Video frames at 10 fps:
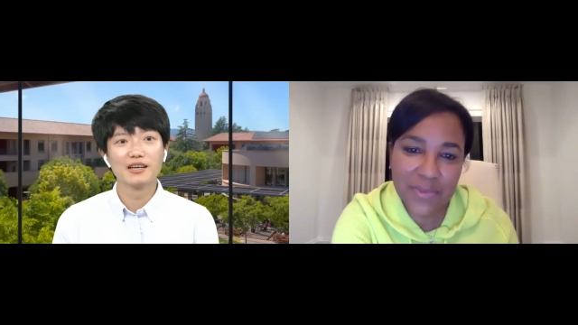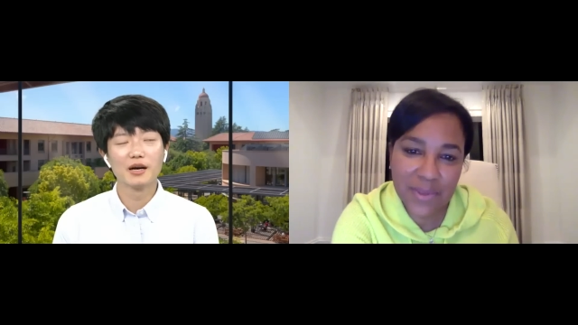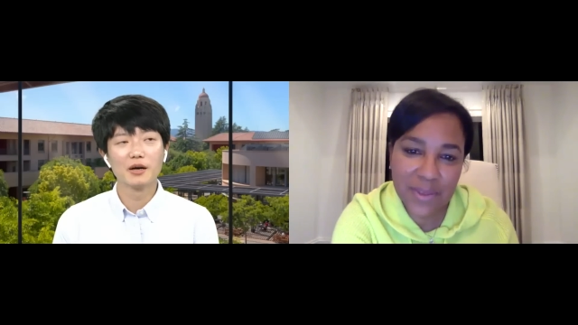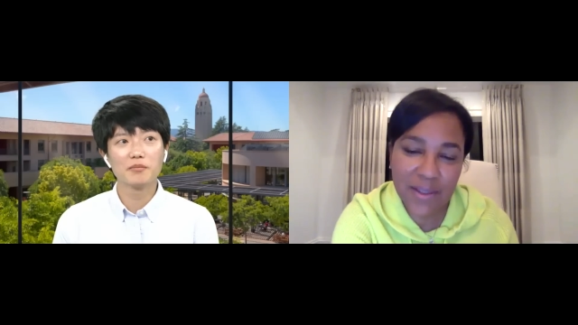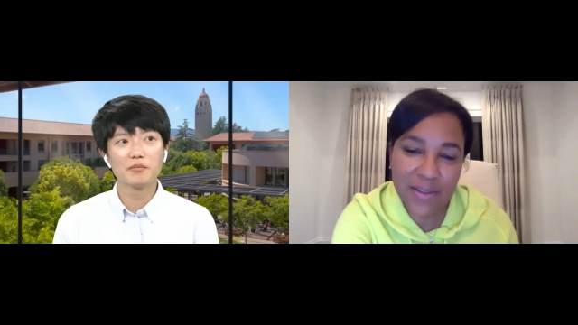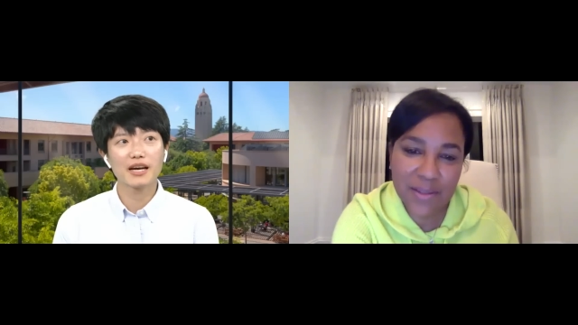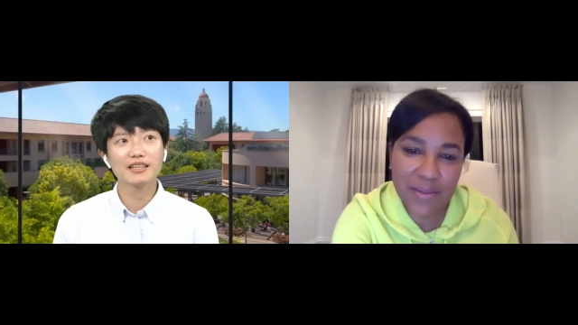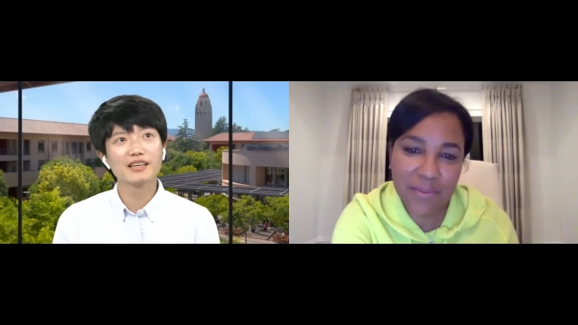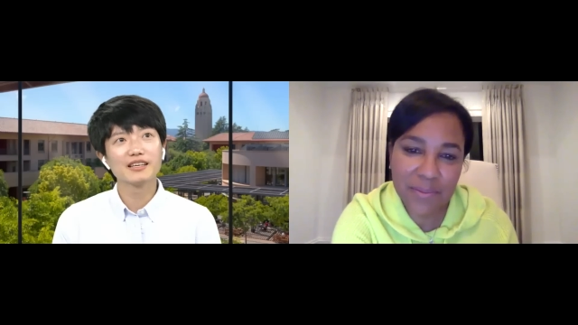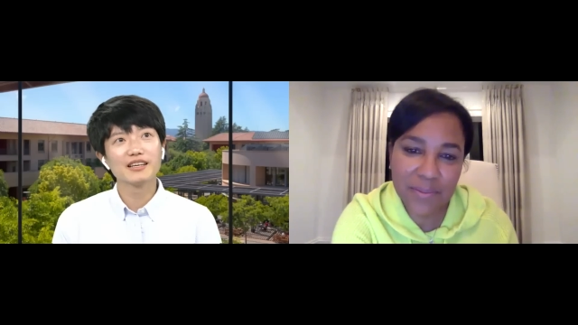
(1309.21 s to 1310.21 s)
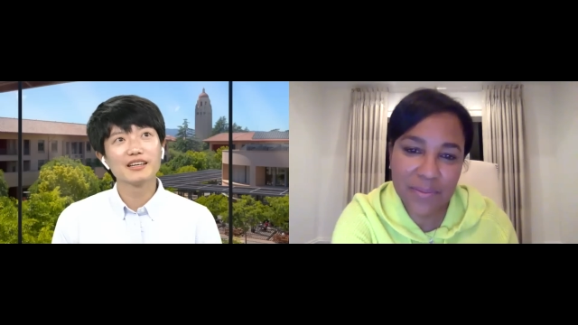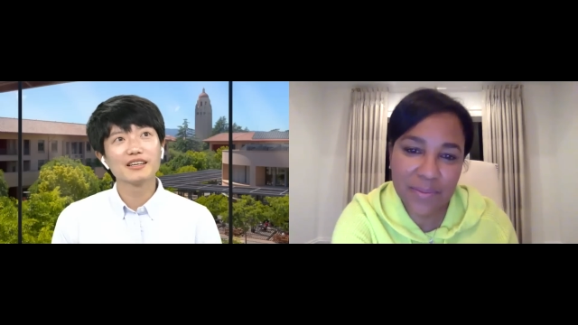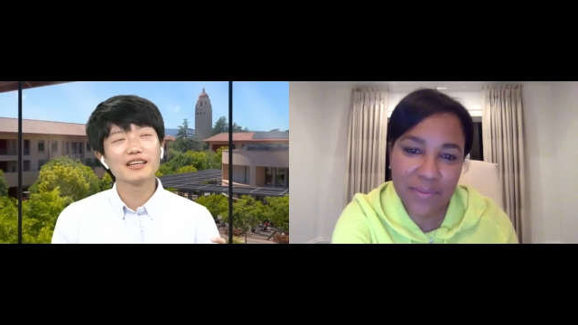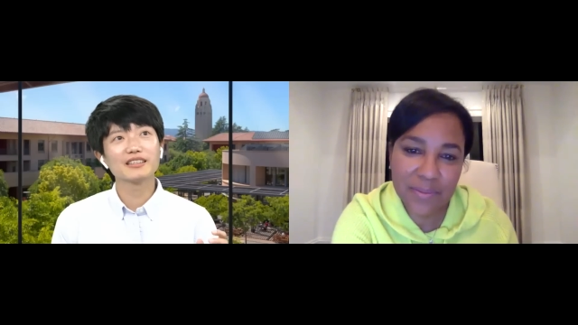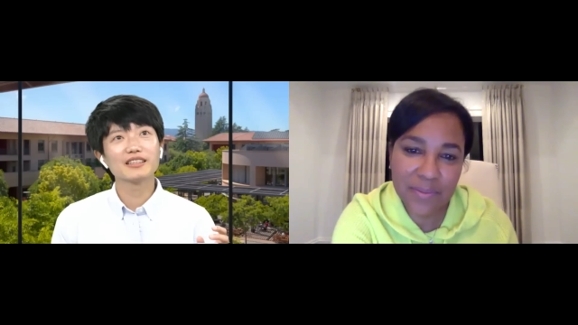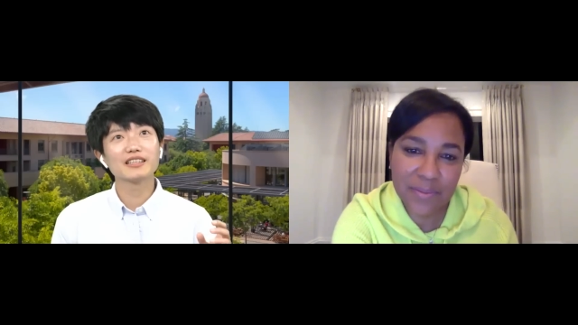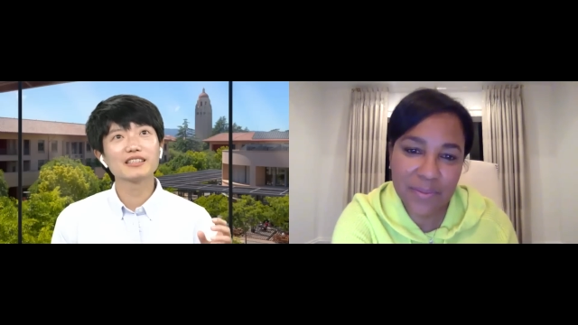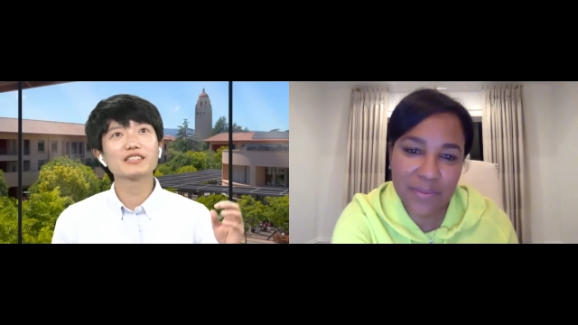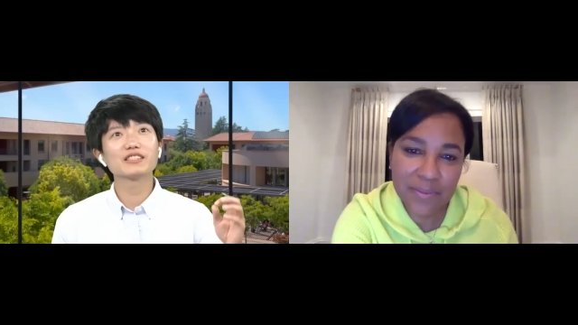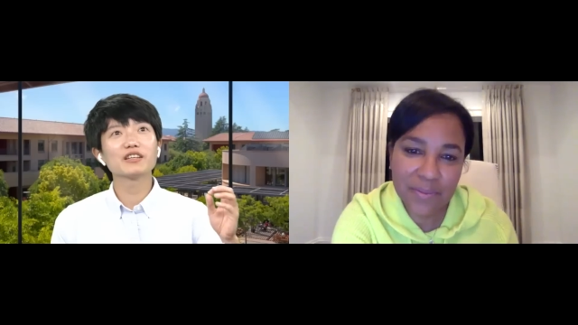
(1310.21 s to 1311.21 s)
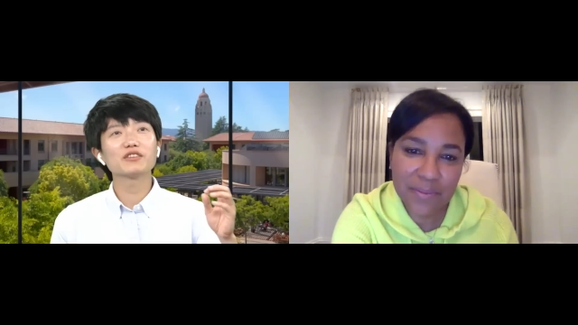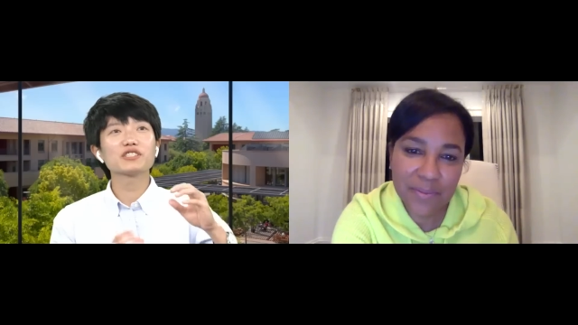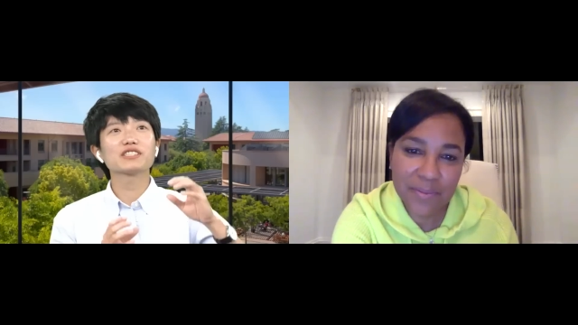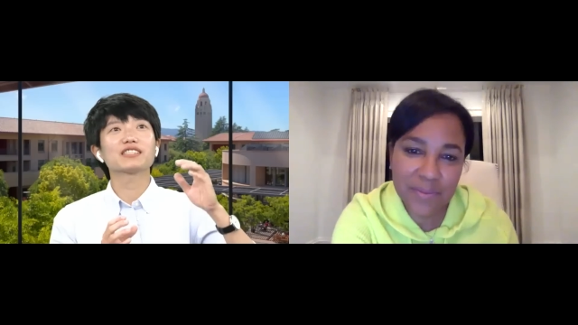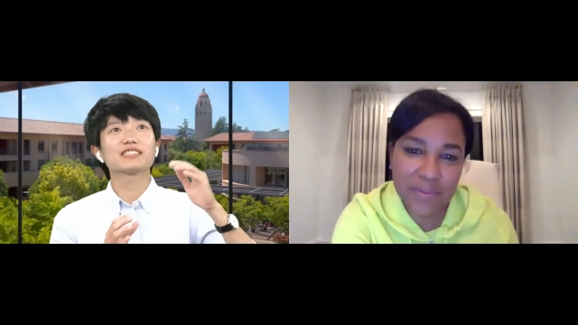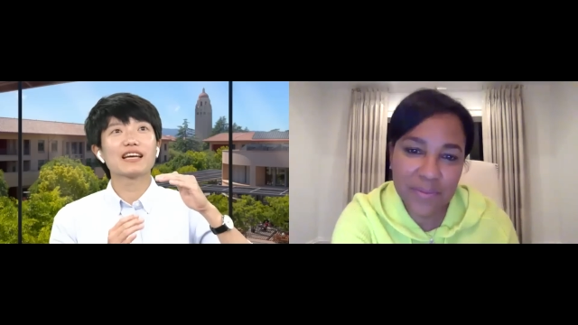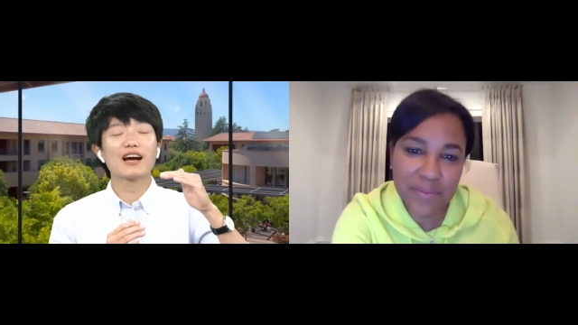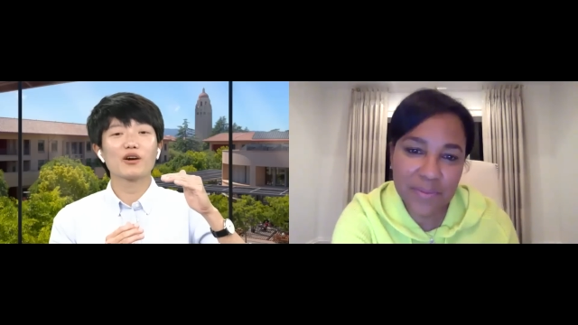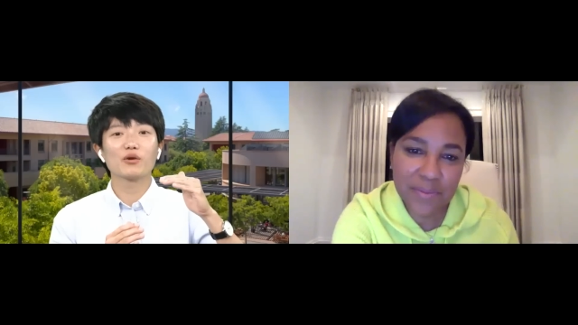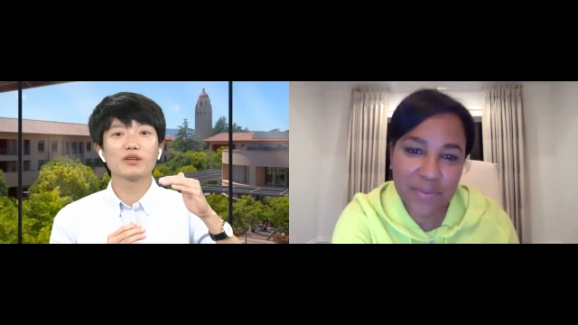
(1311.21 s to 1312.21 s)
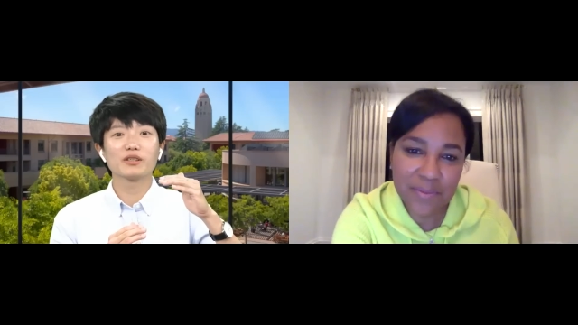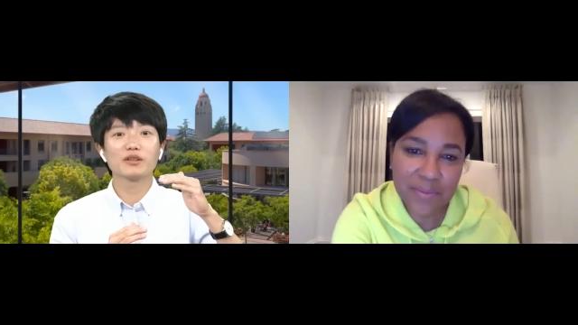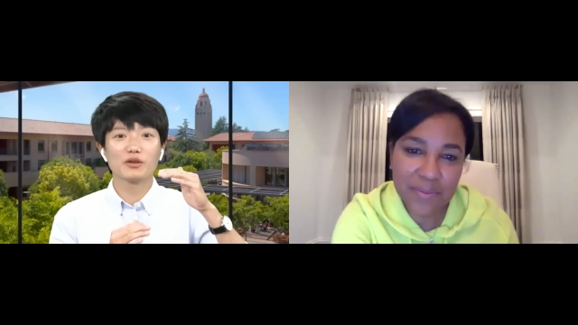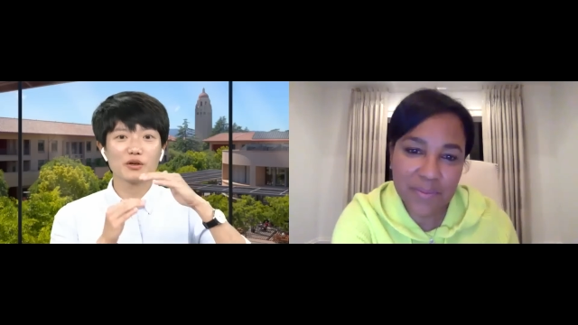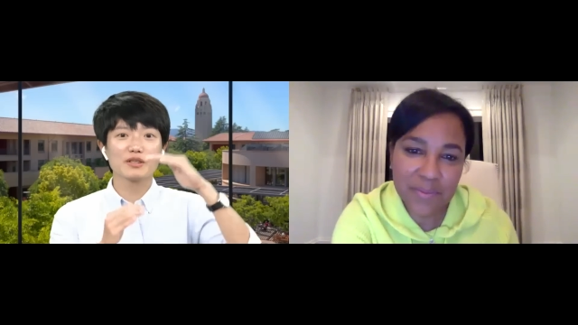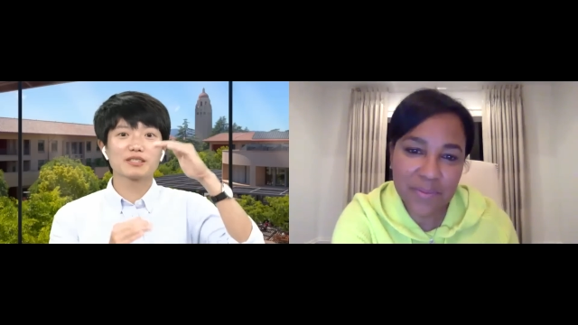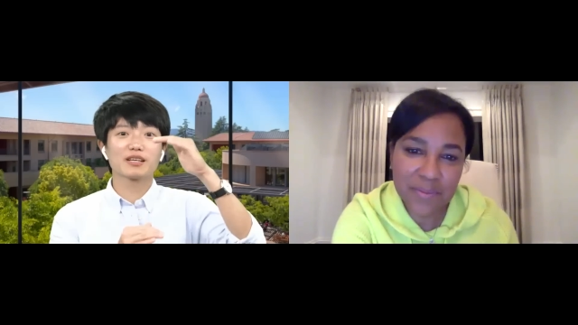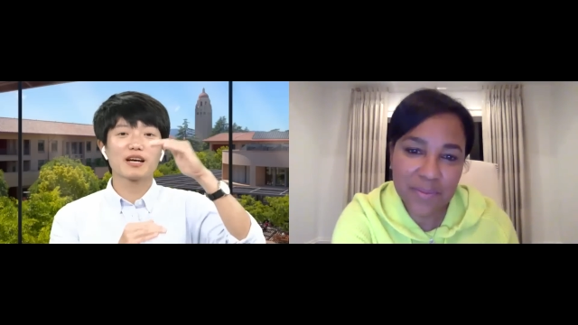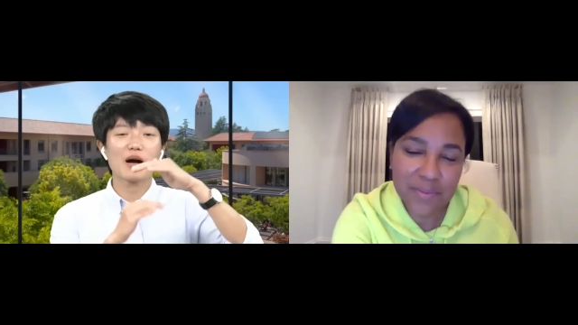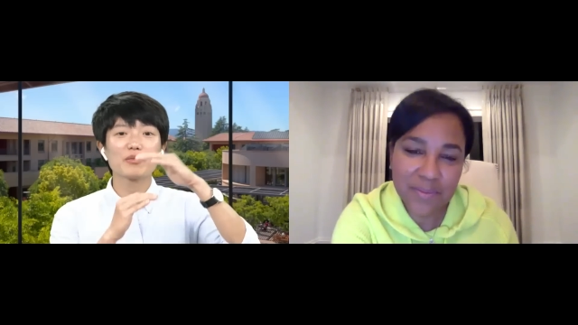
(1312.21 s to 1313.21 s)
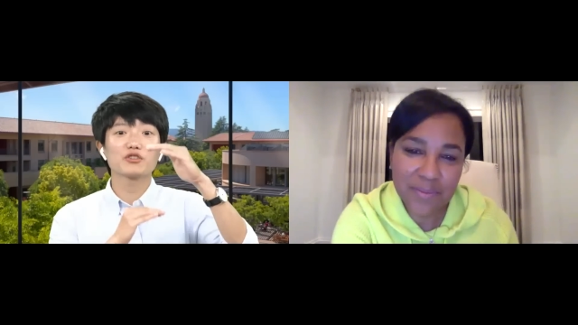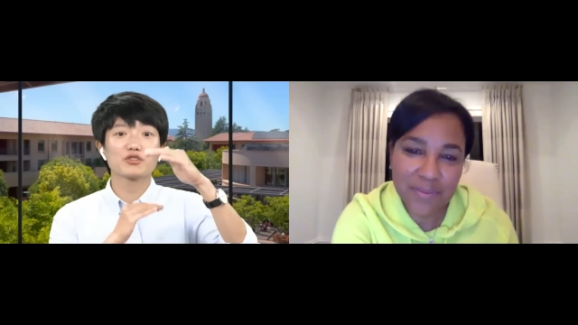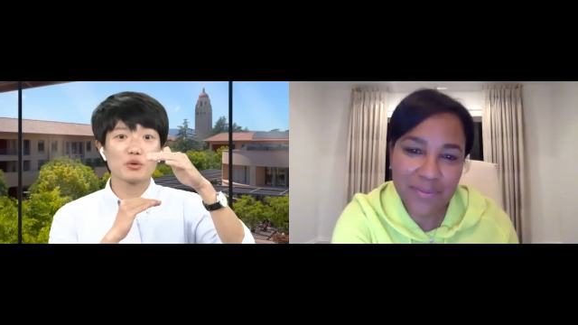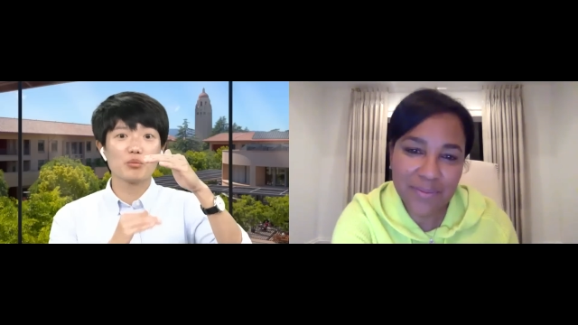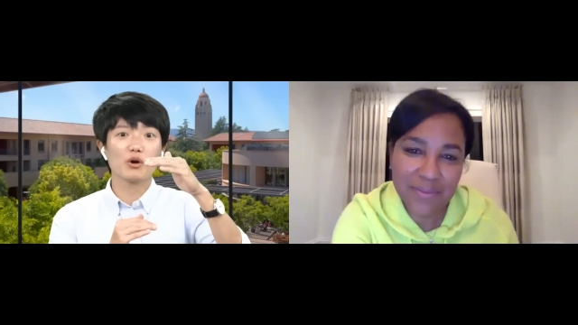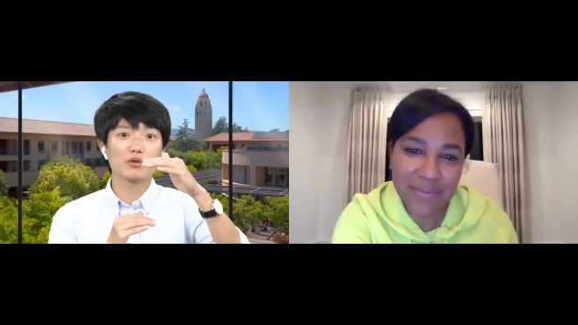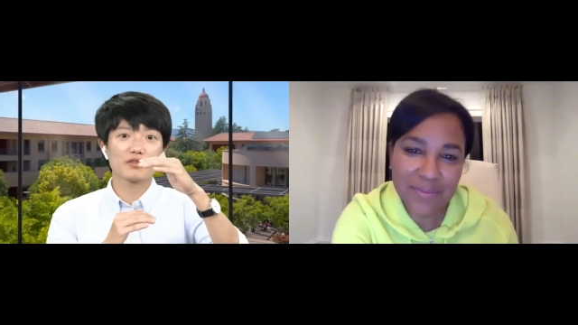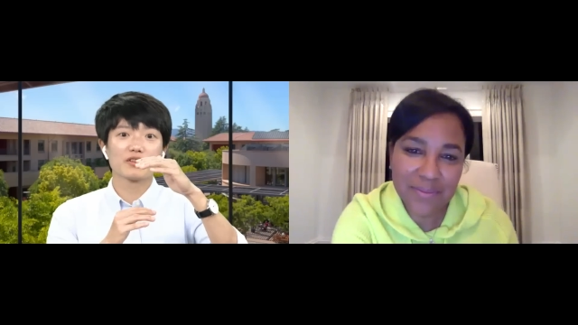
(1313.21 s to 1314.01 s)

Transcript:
Speaker 1: um, yeah. and it, it's interesting to see how you, you know it's a combination of both